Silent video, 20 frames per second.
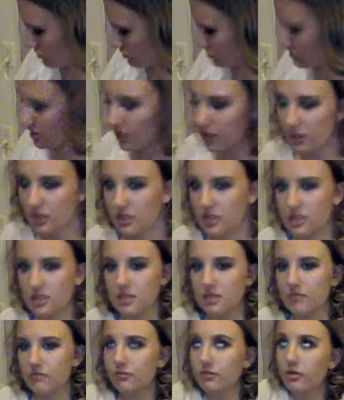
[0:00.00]
Just kind of
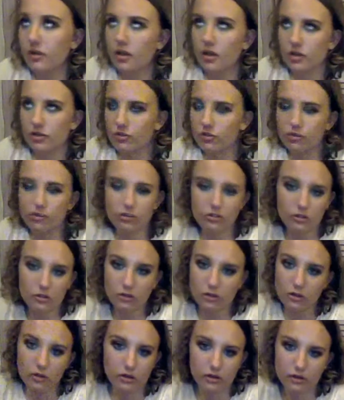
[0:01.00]
easy, flushed
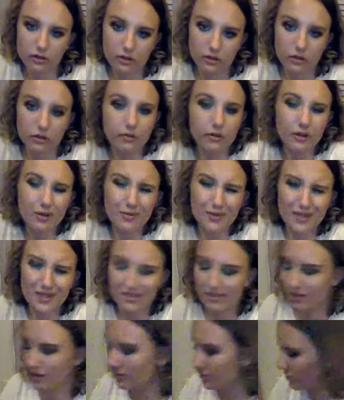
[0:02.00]
look, you know what I mean?
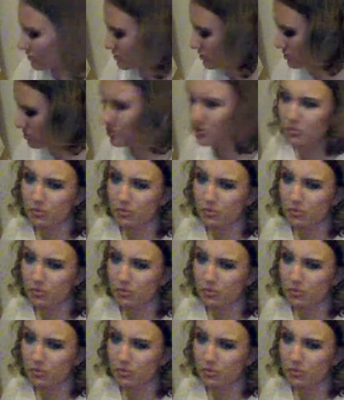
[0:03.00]
Like, so